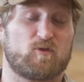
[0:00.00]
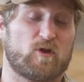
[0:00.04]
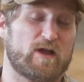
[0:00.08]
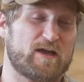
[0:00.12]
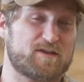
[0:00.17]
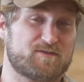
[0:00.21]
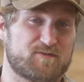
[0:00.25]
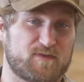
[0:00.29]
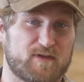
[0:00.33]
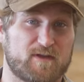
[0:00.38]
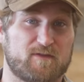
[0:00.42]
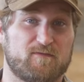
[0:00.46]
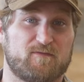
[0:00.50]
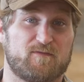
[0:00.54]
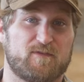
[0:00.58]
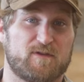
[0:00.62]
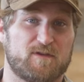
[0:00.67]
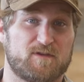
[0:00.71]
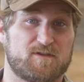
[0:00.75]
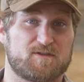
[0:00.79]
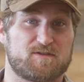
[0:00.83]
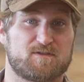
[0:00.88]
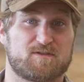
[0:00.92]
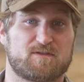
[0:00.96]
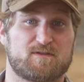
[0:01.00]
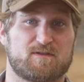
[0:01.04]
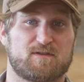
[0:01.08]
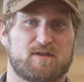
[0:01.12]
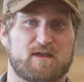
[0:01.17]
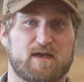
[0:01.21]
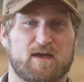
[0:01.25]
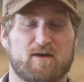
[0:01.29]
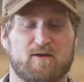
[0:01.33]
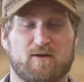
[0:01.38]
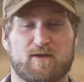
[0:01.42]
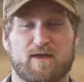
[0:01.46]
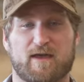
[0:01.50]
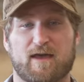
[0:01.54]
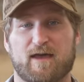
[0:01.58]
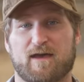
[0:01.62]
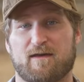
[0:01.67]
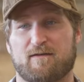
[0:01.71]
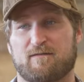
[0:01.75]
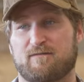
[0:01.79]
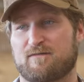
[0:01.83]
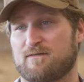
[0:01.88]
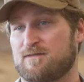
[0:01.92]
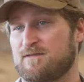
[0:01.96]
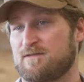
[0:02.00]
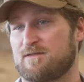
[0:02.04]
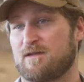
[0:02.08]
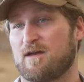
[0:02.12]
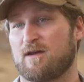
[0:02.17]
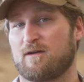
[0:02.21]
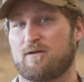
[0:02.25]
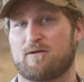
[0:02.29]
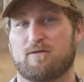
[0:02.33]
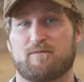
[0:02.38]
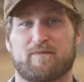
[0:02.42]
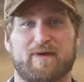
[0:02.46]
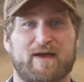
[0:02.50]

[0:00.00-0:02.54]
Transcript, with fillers: grass-fed and finished cow-calf, stocker